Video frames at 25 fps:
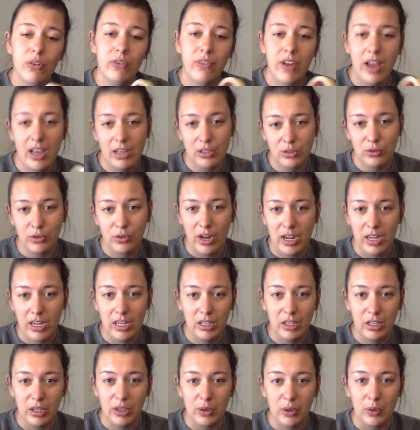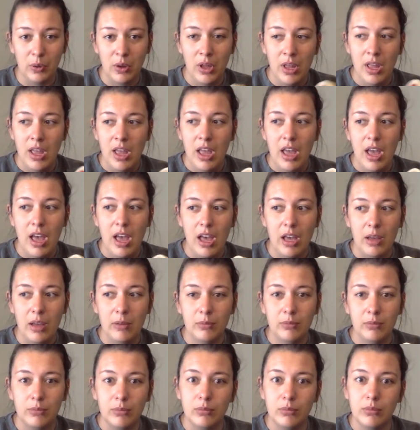fast drying glue,
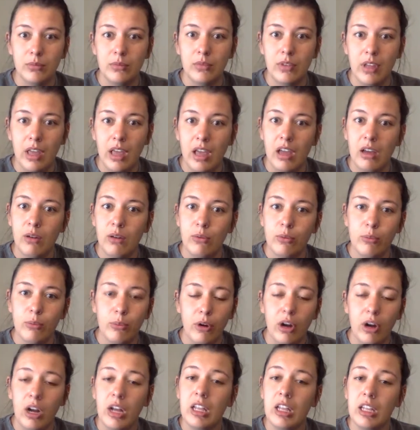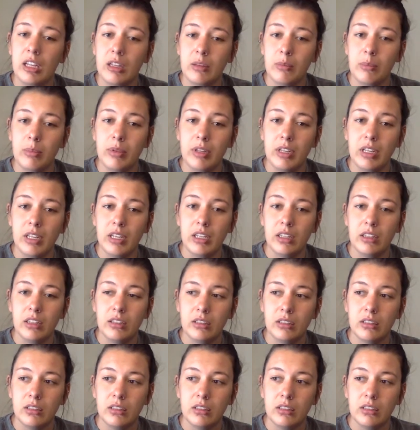that would probably be